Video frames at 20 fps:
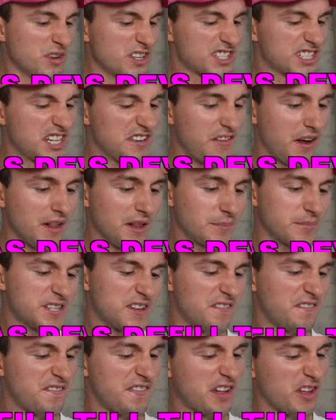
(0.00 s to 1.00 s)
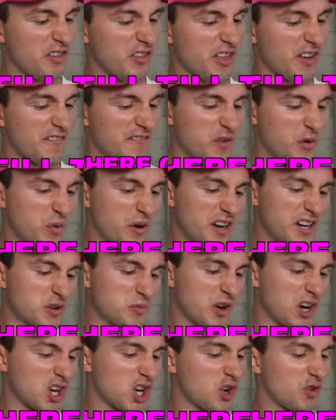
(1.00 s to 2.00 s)
was developed to fill the void
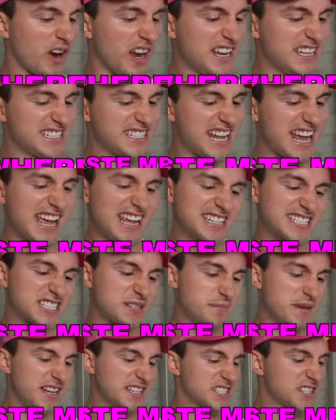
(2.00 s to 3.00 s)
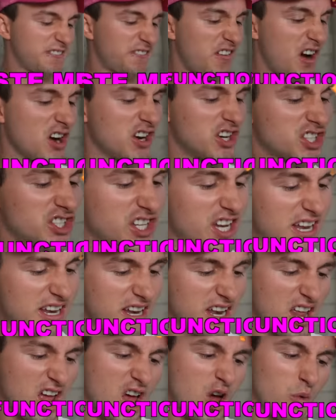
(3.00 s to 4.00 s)
where great taste meets function
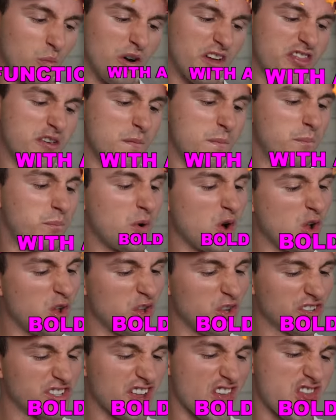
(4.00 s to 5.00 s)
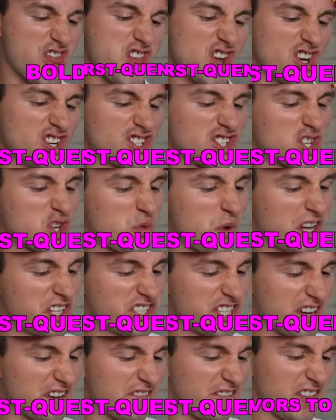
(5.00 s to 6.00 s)
with bold,
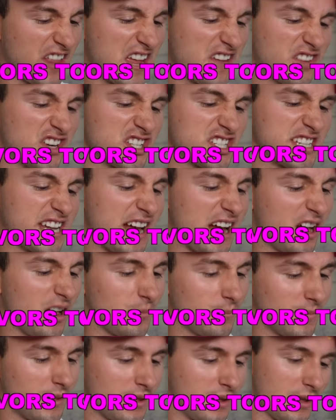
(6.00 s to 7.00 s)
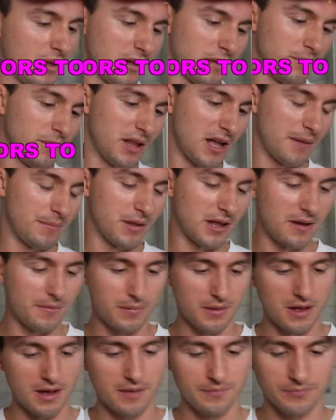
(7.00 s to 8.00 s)
thirst-quenching flavors to help blah, blah,
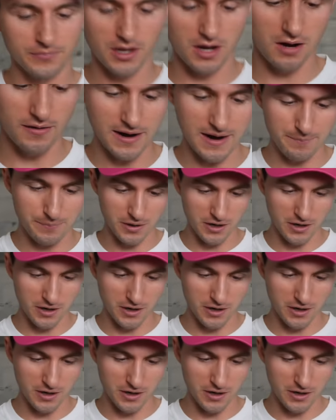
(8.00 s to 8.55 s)
blah. All right,